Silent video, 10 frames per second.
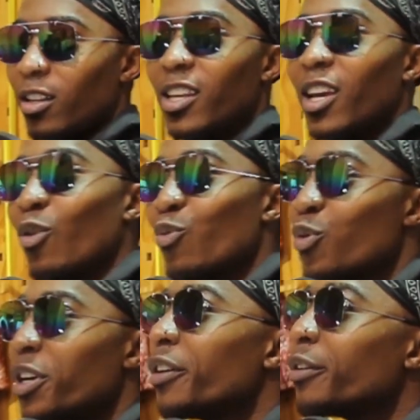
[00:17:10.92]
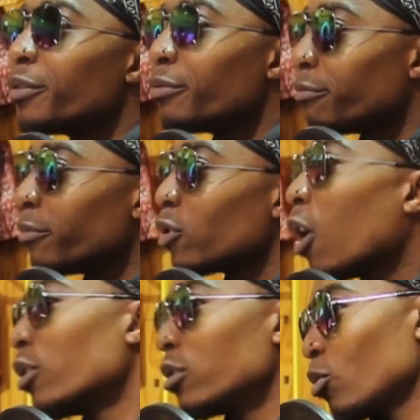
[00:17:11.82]
their real
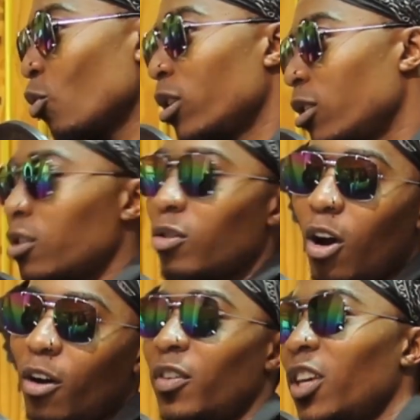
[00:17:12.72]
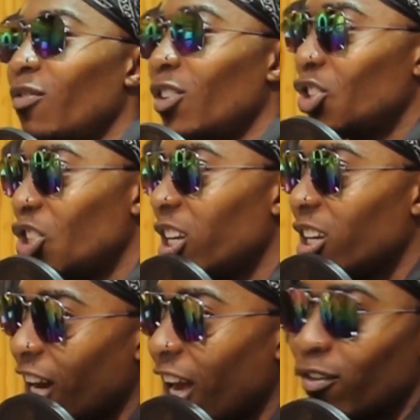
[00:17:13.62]
consequences of even
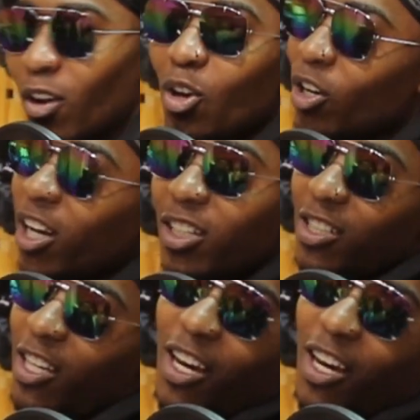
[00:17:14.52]
cheating life. You can't just get